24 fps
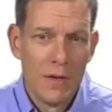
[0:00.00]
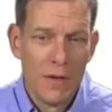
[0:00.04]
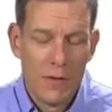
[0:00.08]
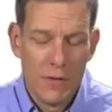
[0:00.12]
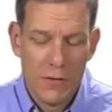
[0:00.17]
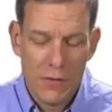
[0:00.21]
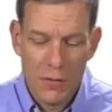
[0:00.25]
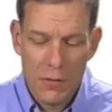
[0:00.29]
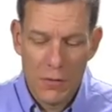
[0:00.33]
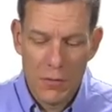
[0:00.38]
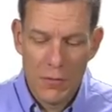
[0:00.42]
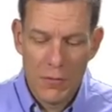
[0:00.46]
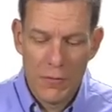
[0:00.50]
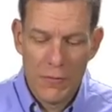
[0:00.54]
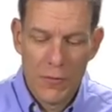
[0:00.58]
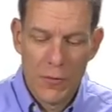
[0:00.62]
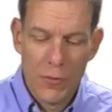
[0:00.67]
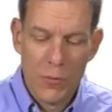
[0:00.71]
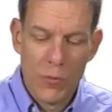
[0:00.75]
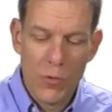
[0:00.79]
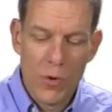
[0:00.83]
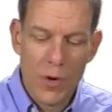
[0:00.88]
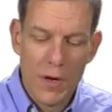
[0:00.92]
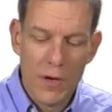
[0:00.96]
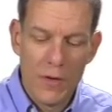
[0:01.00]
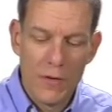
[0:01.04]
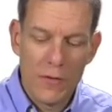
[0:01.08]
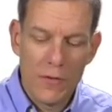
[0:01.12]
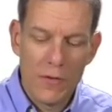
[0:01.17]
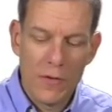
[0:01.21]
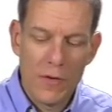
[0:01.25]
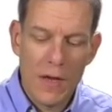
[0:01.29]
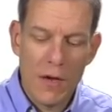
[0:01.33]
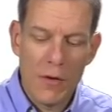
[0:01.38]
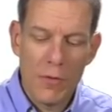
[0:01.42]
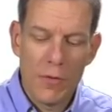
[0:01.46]
So firm one
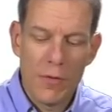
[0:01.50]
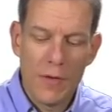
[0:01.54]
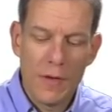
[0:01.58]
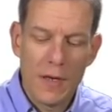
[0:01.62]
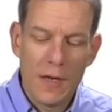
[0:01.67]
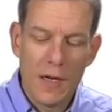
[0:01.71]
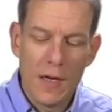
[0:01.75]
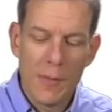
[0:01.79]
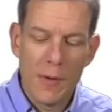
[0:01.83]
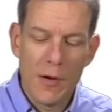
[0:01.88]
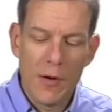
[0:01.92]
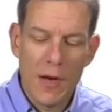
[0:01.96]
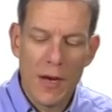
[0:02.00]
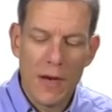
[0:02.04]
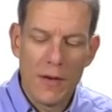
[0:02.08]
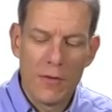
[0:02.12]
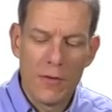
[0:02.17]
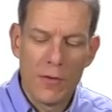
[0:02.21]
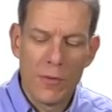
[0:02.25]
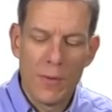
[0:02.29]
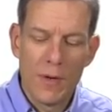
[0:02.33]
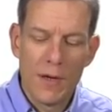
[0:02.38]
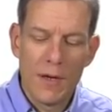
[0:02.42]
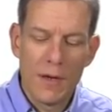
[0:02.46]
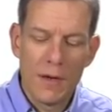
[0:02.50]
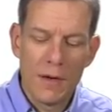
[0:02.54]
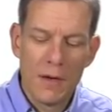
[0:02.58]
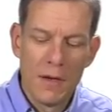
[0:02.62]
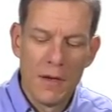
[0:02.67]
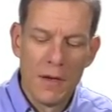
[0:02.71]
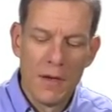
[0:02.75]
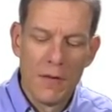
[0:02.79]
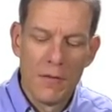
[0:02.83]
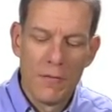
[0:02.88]
is now thinking about entering.